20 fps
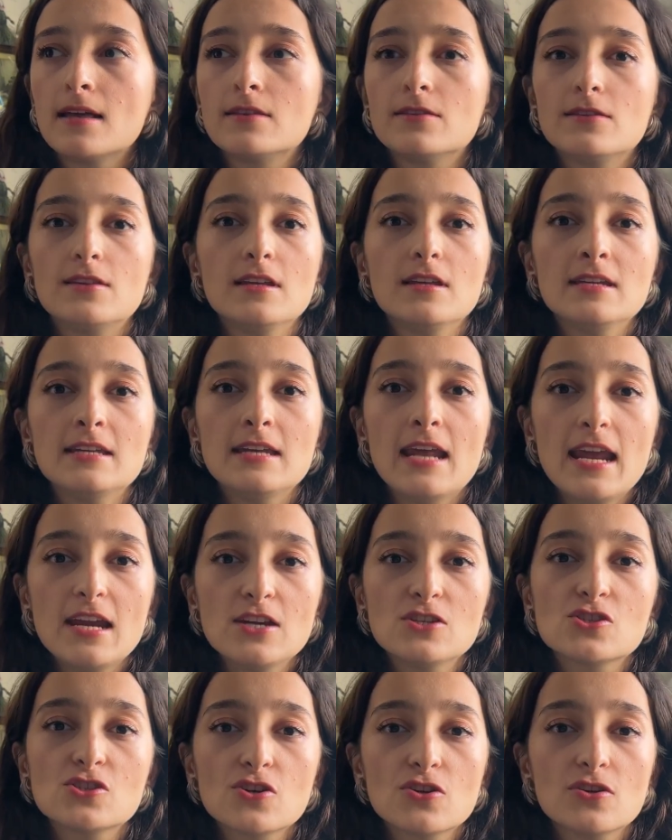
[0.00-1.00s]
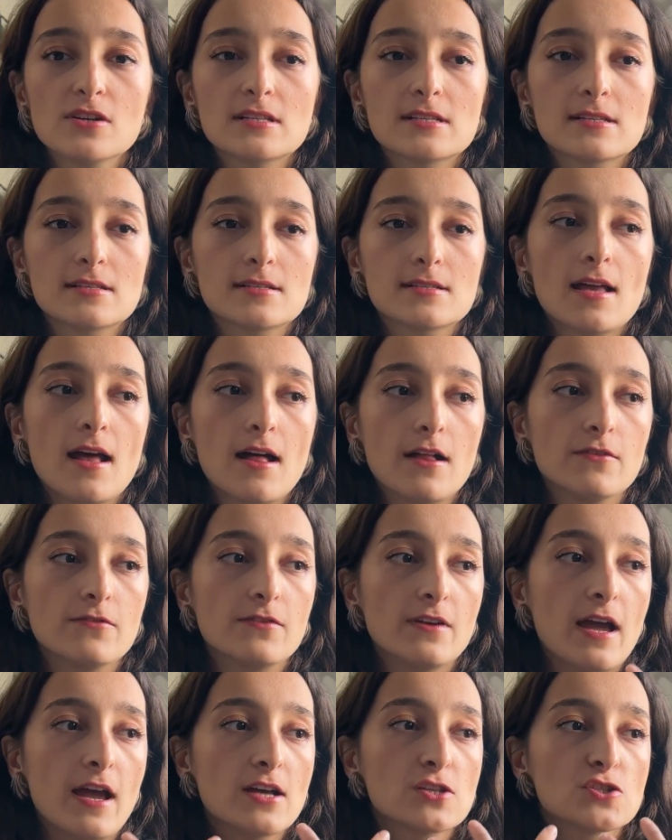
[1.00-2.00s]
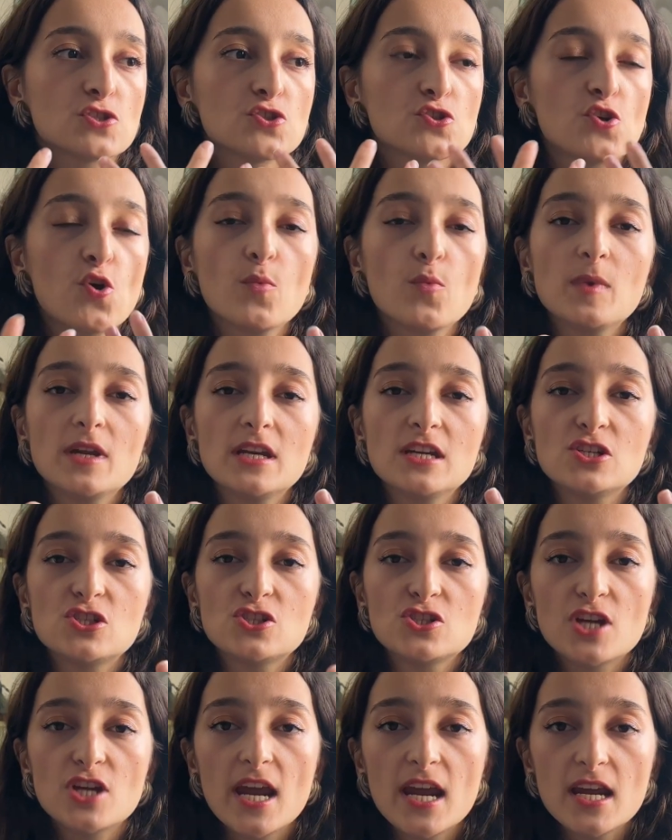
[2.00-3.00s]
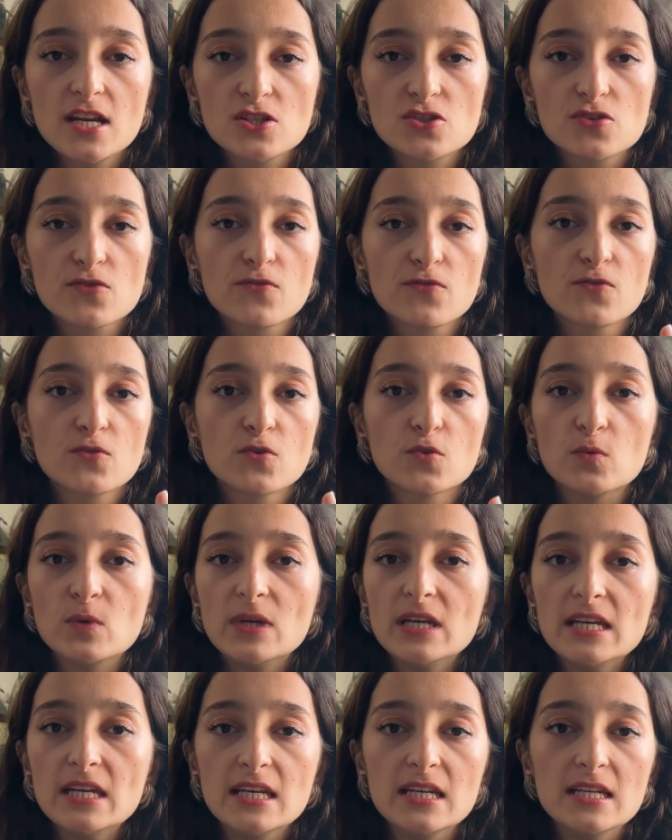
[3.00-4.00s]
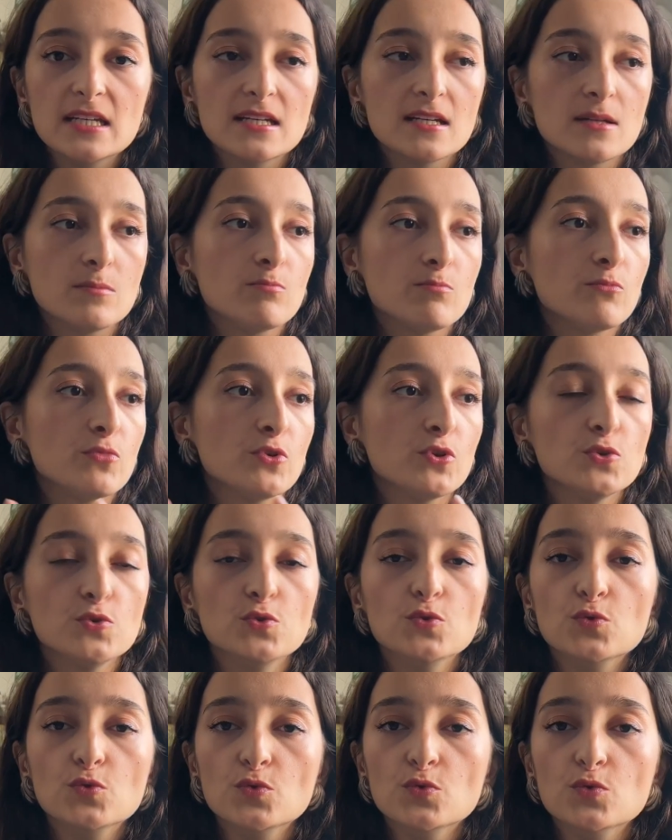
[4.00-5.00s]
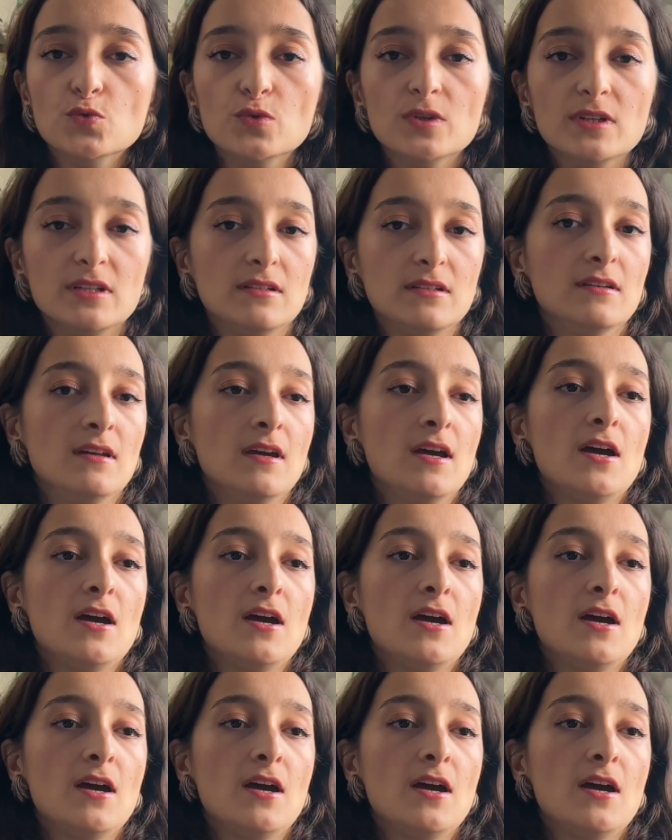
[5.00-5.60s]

The nature itself, it has so many shades of green and blue and